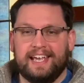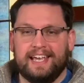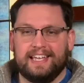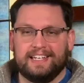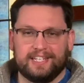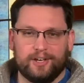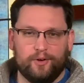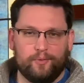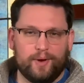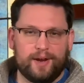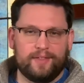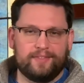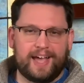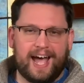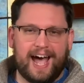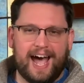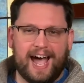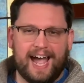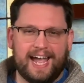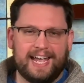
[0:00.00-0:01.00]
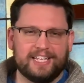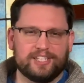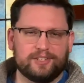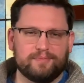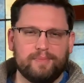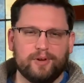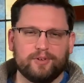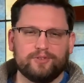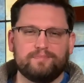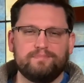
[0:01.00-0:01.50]
until one of the highest,
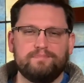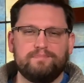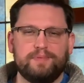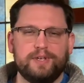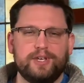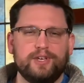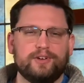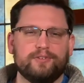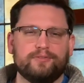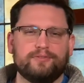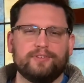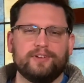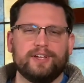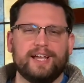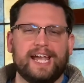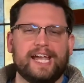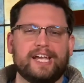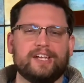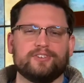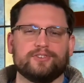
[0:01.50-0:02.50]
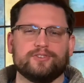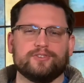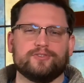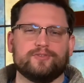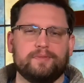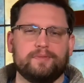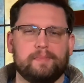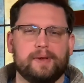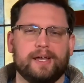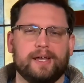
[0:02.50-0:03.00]
most beautiful angels
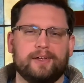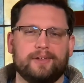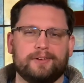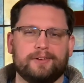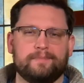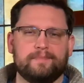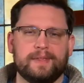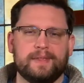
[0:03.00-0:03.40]
rebelled.